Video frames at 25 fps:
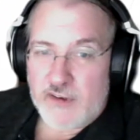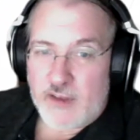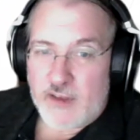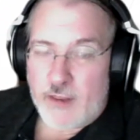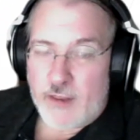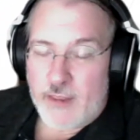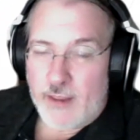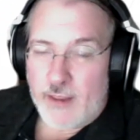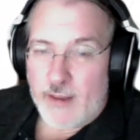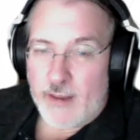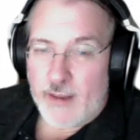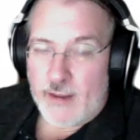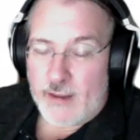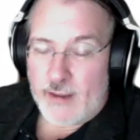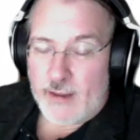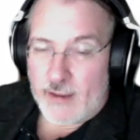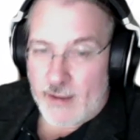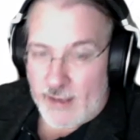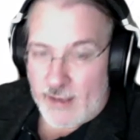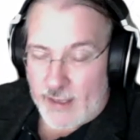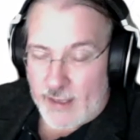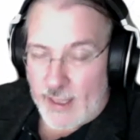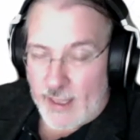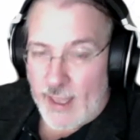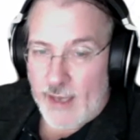I think,
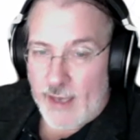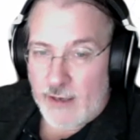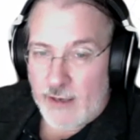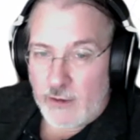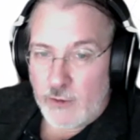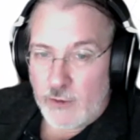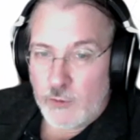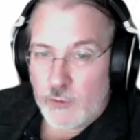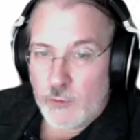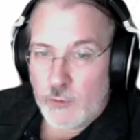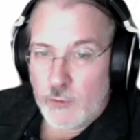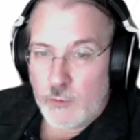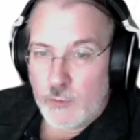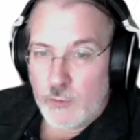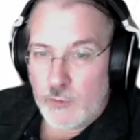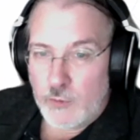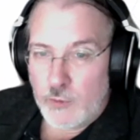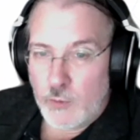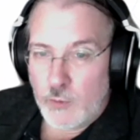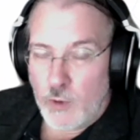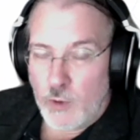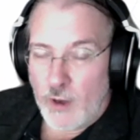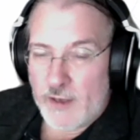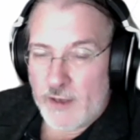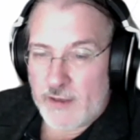again, you
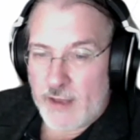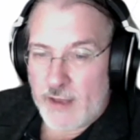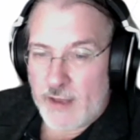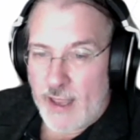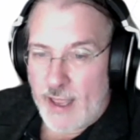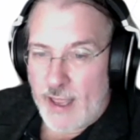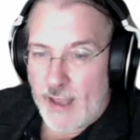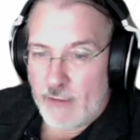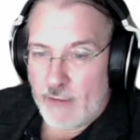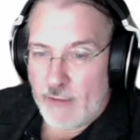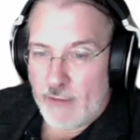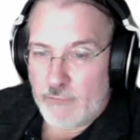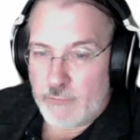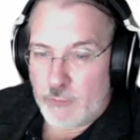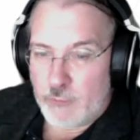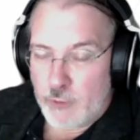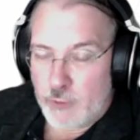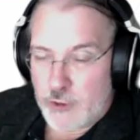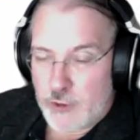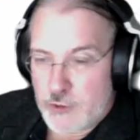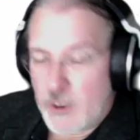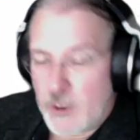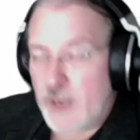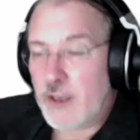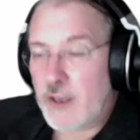want to have, when
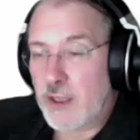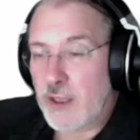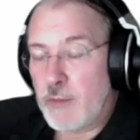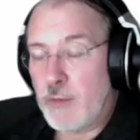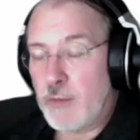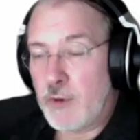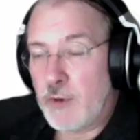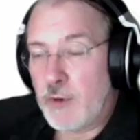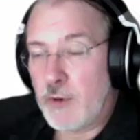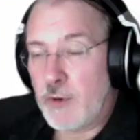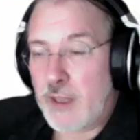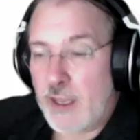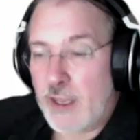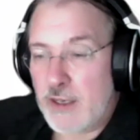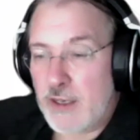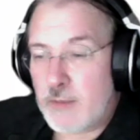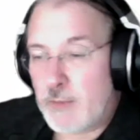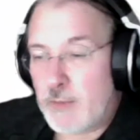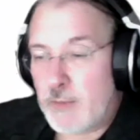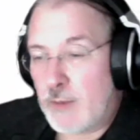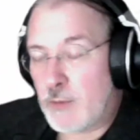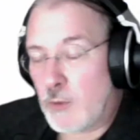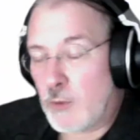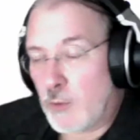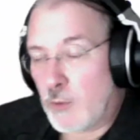trying to communicate to
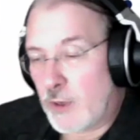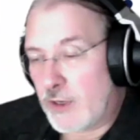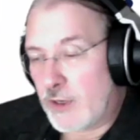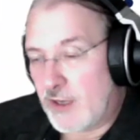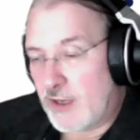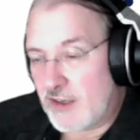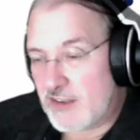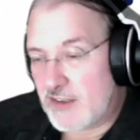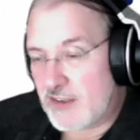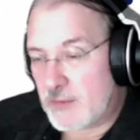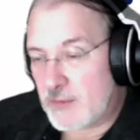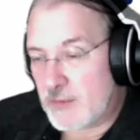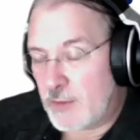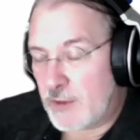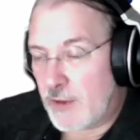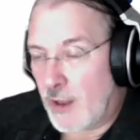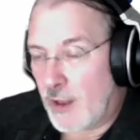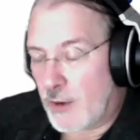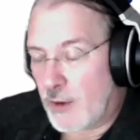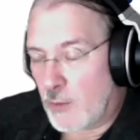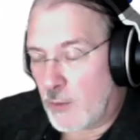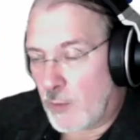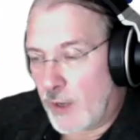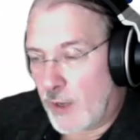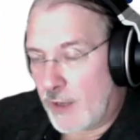people what needs to be
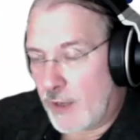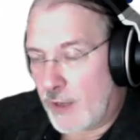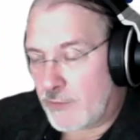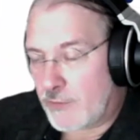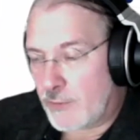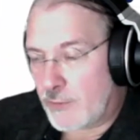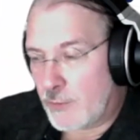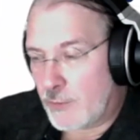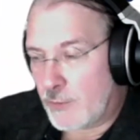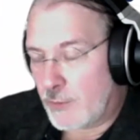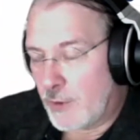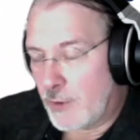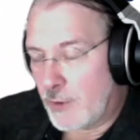done, a way to